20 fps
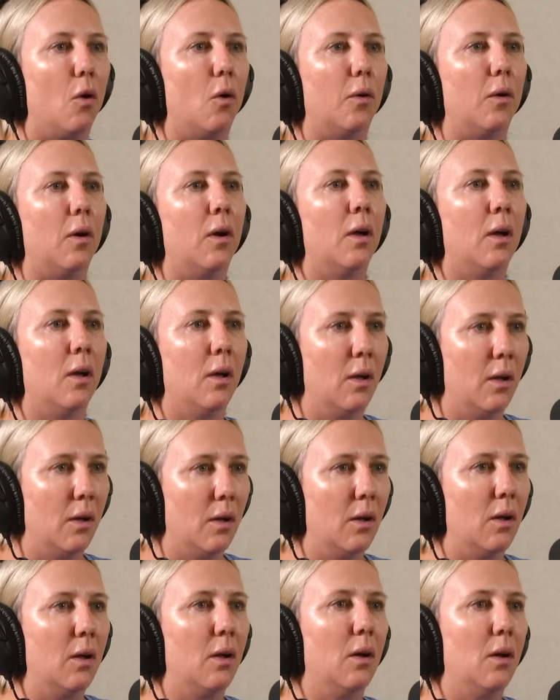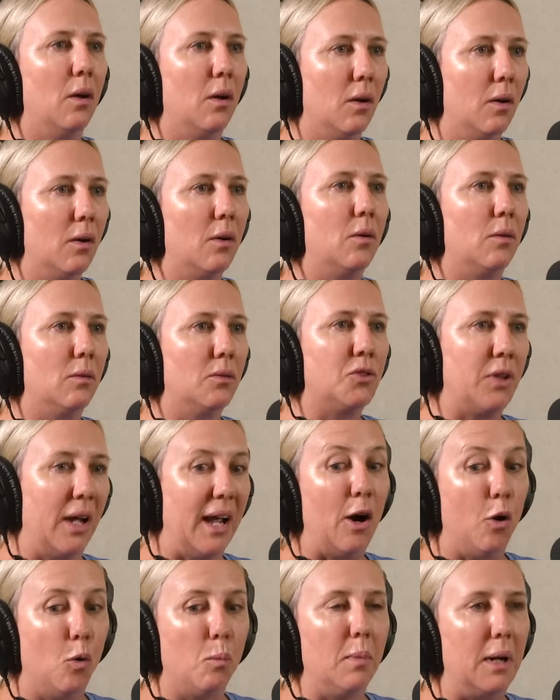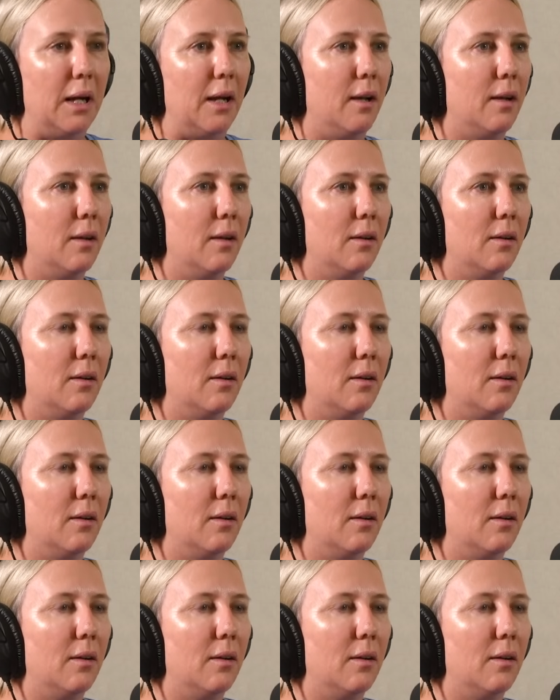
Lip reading: on to help me.